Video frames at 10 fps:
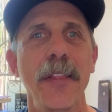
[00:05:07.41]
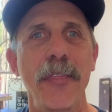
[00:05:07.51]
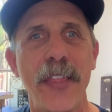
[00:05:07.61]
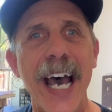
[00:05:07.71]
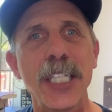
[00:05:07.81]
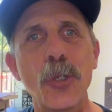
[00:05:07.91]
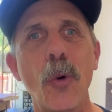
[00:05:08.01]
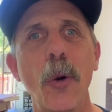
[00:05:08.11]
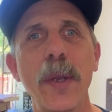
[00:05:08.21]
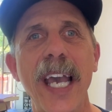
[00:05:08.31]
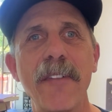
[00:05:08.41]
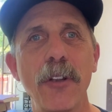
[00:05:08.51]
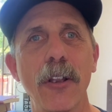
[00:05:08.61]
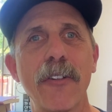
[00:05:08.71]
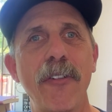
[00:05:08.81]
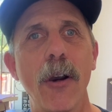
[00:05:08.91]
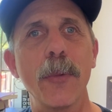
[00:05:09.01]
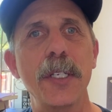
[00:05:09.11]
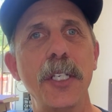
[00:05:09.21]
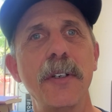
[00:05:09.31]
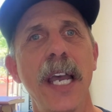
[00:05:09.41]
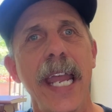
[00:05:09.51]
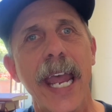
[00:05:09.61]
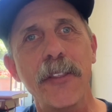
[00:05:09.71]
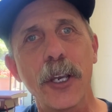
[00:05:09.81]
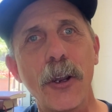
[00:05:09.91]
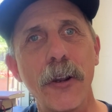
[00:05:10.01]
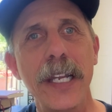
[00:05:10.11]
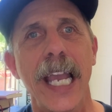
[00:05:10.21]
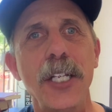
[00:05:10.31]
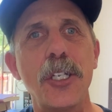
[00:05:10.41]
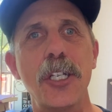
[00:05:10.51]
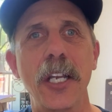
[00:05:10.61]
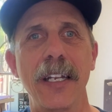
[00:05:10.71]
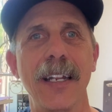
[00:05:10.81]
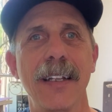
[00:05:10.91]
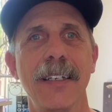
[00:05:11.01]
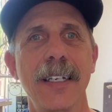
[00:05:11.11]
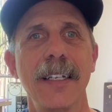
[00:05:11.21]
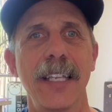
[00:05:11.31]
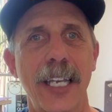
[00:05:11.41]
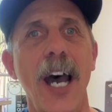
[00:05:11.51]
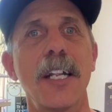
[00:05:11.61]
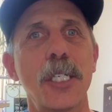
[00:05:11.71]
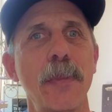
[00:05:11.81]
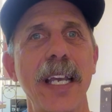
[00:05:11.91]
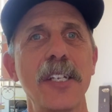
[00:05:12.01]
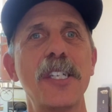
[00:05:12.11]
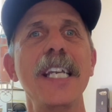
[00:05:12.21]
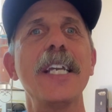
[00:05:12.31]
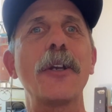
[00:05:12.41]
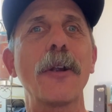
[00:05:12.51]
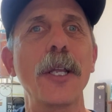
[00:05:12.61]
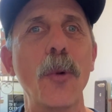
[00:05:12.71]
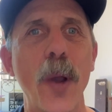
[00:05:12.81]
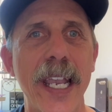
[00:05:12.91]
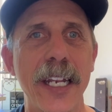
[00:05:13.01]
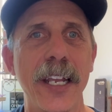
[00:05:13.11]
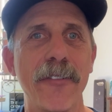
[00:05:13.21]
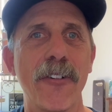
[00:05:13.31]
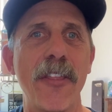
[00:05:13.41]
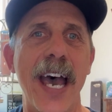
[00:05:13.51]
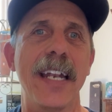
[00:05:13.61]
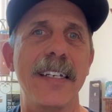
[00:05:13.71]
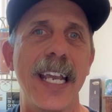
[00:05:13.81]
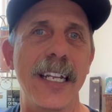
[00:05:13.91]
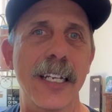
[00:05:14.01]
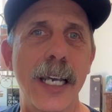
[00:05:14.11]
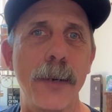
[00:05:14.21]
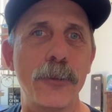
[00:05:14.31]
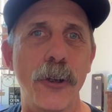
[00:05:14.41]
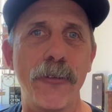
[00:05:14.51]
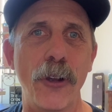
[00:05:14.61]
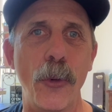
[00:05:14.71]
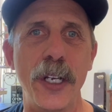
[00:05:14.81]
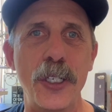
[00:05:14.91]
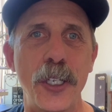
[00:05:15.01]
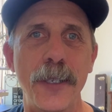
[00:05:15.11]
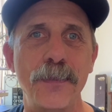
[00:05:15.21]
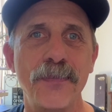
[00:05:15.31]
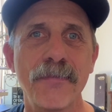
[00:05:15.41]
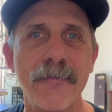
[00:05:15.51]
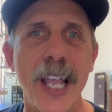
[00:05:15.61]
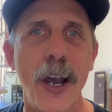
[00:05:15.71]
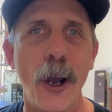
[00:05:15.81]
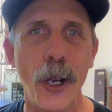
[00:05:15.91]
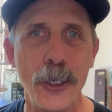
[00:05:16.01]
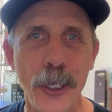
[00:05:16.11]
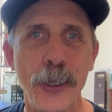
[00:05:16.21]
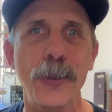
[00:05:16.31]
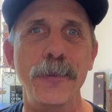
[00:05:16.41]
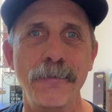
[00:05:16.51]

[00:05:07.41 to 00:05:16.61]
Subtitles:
That's what we have to look forward to. And the creation that God has made is eagerly waiting for that day to come to fruition. Are you?